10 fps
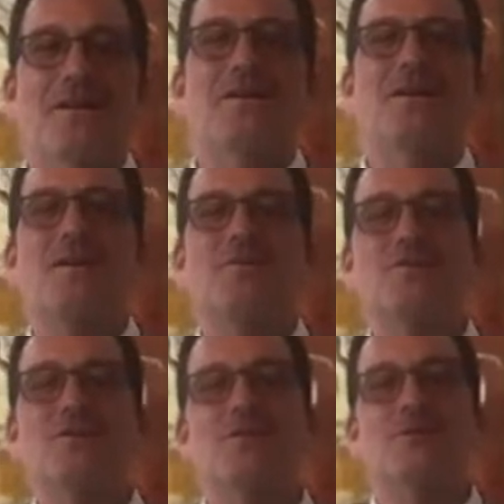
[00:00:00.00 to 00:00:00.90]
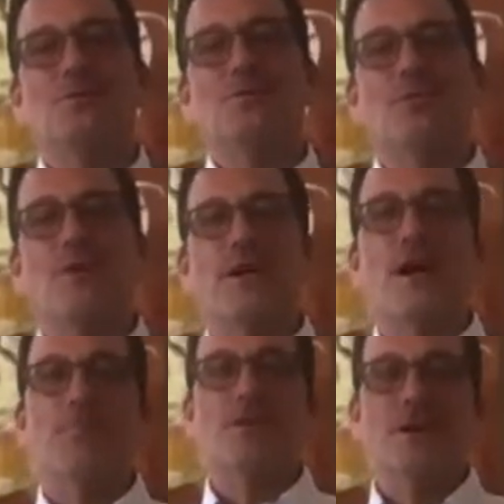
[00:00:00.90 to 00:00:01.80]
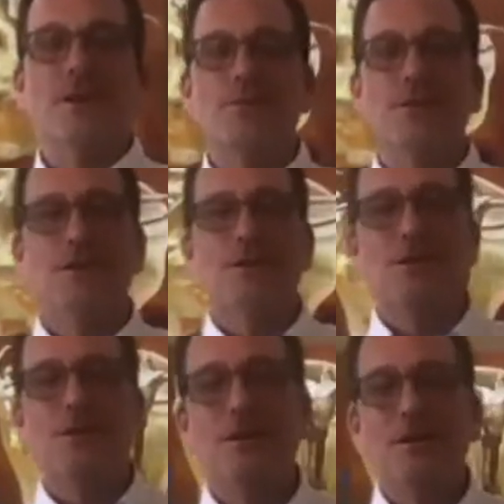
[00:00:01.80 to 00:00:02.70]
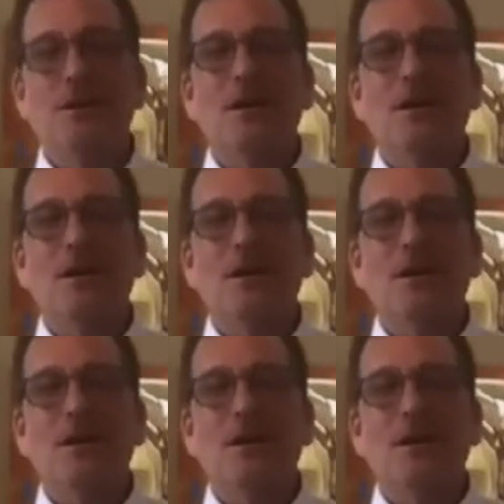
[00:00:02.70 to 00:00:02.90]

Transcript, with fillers: Good afternoon, Roy Oppenheim here.